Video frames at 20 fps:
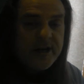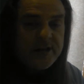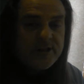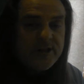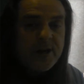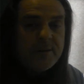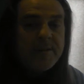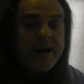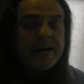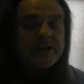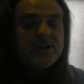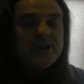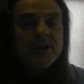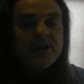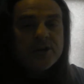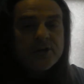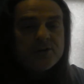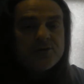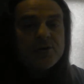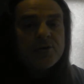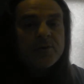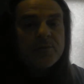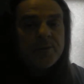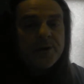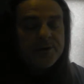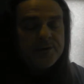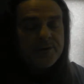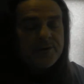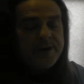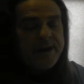actually going to do them with you
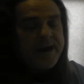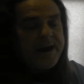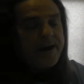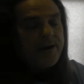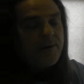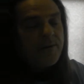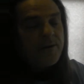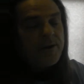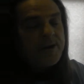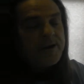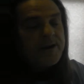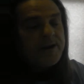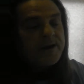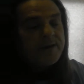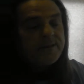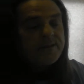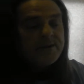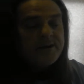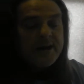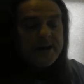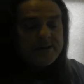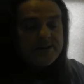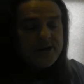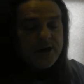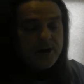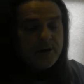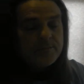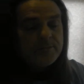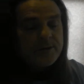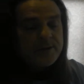now. They're not
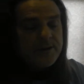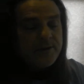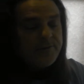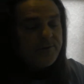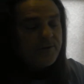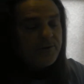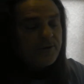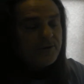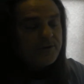terribly difficult.